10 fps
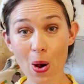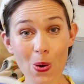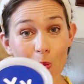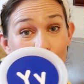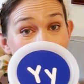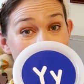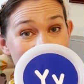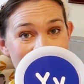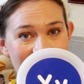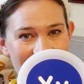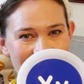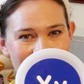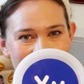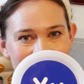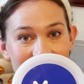
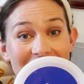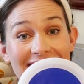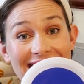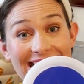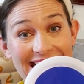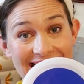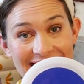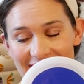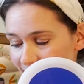Y, ye,